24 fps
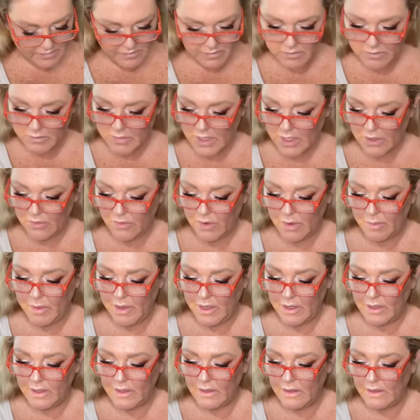Pink
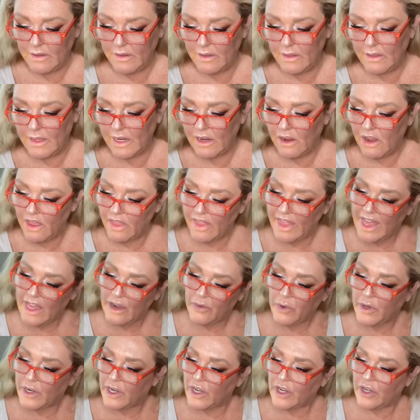Ribbon, they call that
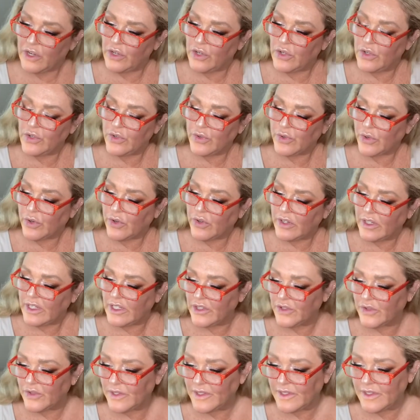one a neutral,
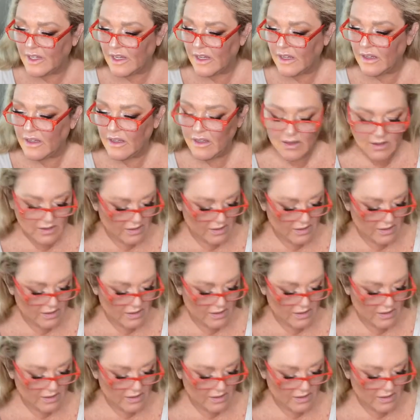interesting.